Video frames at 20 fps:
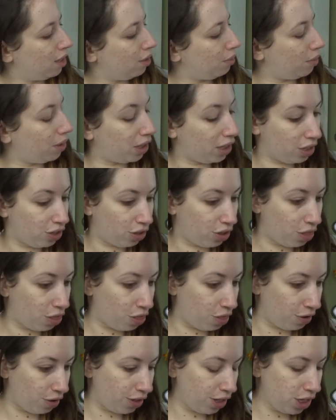We landed on
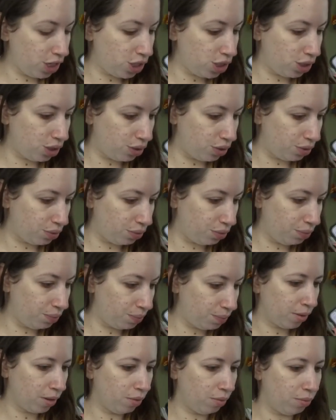32,
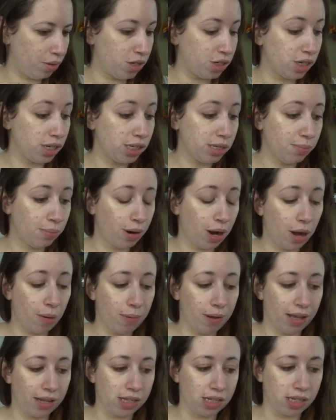which is a brow
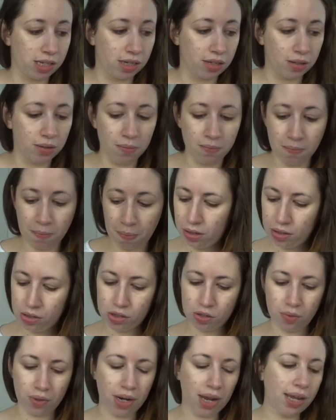pencil.
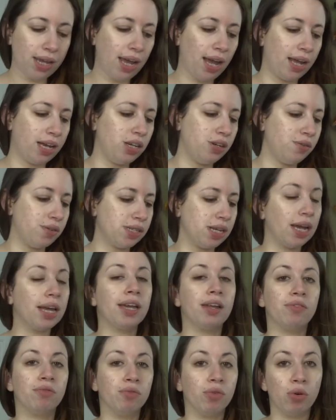So what I can do is I
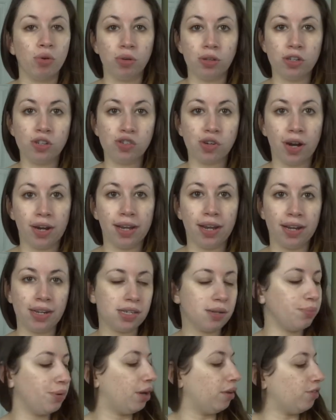can roll and try to get us
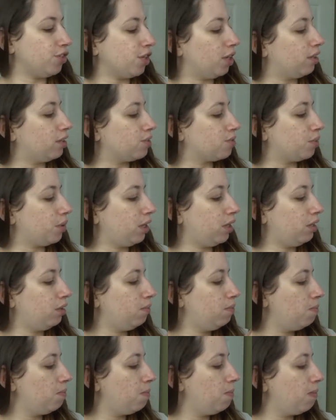a brow gel as
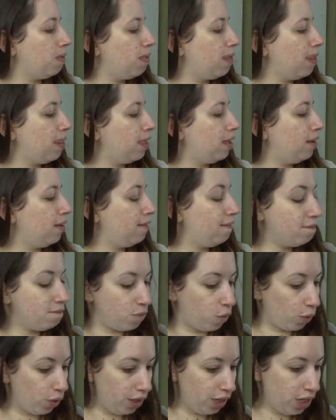well.
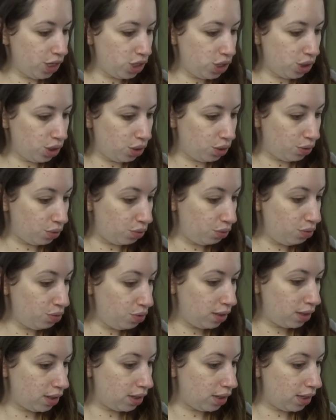42
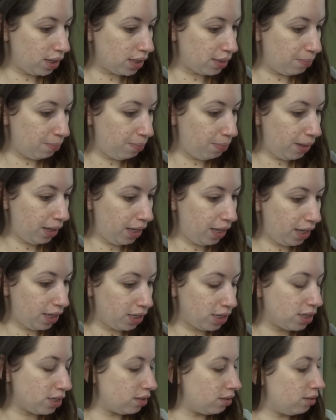is a
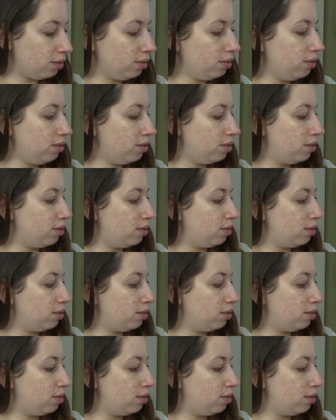pencil.